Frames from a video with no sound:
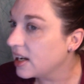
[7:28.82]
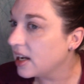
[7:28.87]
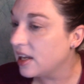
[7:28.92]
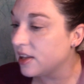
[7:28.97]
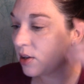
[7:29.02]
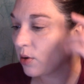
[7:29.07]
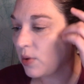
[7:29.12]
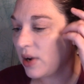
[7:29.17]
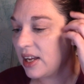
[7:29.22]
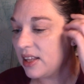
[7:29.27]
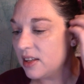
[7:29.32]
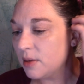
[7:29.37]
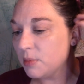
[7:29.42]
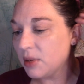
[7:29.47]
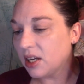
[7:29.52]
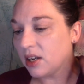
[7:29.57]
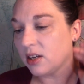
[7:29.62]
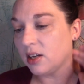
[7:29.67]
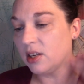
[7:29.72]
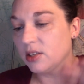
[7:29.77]
And the way that my
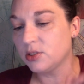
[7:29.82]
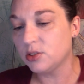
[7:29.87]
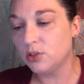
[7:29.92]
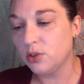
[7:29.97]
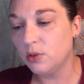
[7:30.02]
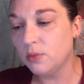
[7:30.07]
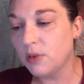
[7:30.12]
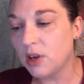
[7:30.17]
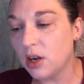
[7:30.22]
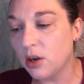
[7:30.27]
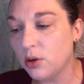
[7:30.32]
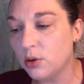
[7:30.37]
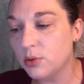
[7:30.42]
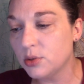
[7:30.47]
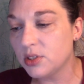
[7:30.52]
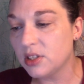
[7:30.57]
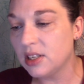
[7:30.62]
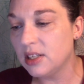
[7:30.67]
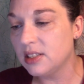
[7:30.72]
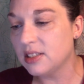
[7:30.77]
costume goes
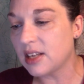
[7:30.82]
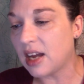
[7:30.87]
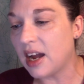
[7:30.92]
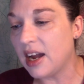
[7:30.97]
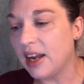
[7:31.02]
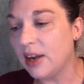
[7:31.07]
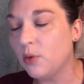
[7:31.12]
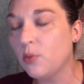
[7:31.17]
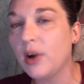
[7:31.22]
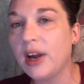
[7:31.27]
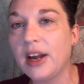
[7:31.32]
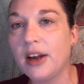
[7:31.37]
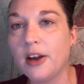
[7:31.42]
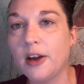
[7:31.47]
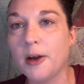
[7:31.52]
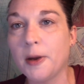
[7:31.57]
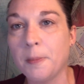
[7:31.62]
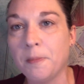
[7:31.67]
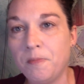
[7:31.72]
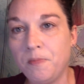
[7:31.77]
is I
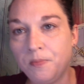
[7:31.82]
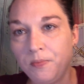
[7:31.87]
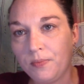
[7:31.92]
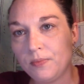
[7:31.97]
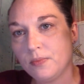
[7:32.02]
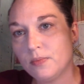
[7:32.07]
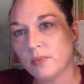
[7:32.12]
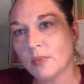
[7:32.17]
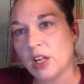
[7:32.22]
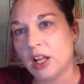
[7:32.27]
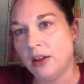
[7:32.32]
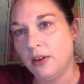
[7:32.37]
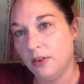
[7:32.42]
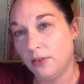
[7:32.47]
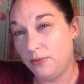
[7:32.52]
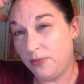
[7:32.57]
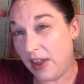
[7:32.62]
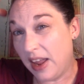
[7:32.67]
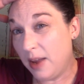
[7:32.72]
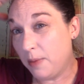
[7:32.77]
wear
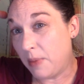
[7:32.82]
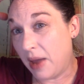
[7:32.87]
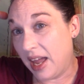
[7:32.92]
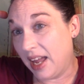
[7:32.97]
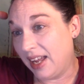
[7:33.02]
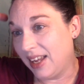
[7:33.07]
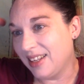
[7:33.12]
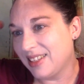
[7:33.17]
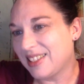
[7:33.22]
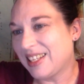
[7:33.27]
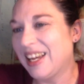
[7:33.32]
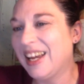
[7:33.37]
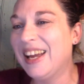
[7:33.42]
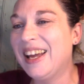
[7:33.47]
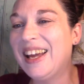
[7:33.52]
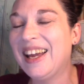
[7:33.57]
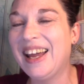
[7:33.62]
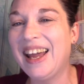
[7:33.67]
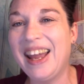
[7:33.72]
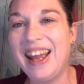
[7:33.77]
fake bangs
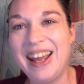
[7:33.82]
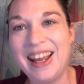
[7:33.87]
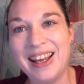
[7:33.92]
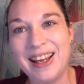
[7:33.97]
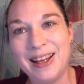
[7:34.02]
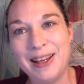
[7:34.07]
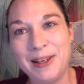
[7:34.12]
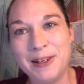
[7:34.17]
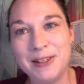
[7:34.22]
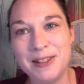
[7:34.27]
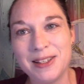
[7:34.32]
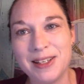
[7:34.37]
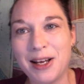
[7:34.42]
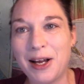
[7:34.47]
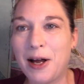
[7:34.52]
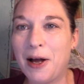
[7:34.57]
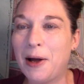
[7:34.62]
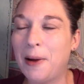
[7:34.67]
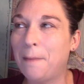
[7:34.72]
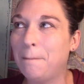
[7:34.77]
and
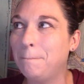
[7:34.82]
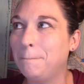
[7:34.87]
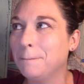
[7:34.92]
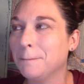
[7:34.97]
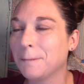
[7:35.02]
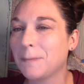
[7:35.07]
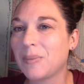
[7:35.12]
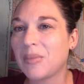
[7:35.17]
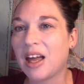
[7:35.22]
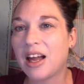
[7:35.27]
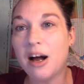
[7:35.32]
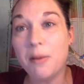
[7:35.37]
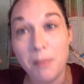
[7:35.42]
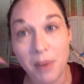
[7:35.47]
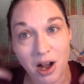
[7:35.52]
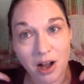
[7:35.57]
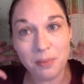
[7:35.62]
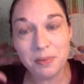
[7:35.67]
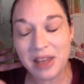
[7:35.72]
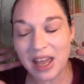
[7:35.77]
a
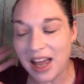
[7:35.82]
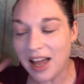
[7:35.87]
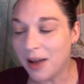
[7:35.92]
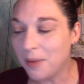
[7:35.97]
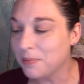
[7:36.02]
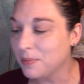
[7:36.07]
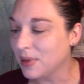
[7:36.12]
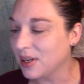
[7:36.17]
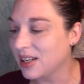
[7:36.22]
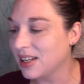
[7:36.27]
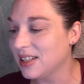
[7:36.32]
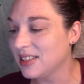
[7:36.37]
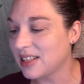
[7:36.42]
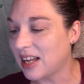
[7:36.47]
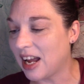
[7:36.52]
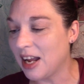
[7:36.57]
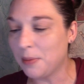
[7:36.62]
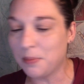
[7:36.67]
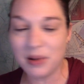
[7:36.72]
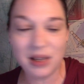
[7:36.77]
mob cap because
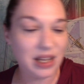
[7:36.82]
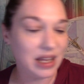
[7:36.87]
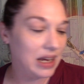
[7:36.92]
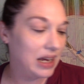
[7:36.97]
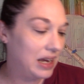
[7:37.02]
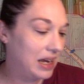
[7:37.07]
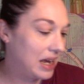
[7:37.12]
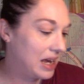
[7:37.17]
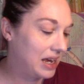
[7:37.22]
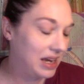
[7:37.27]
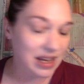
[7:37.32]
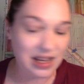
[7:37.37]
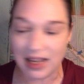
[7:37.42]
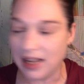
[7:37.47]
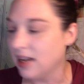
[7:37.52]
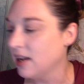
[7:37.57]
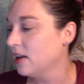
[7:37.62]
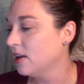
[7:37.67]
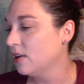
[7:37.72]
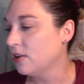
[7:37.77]
I play a
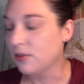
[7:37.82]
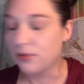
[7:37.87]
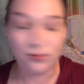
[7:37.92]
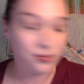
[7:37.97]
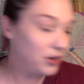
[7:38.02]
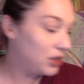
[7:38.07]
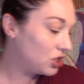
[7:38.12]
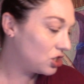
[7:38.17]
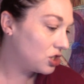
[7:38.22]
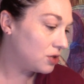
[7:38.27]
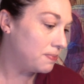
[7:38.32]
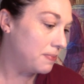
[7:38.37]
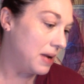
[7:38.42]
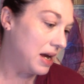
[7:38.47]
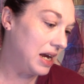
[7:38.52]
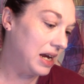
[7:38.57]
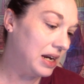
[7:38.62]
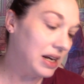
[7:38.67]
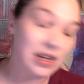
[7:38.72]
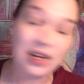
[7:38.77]
French
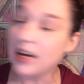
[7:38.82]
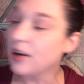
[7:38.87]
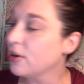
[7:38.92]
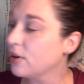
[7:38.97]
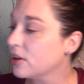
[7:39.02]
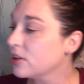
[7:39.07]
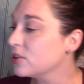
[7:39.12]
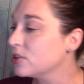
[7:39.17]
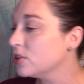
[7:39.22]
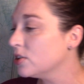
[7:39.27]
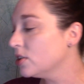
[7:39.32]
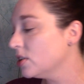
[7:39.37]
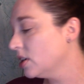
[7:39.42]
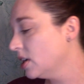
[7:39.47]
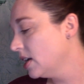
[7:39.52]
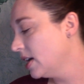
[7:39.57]
maid character.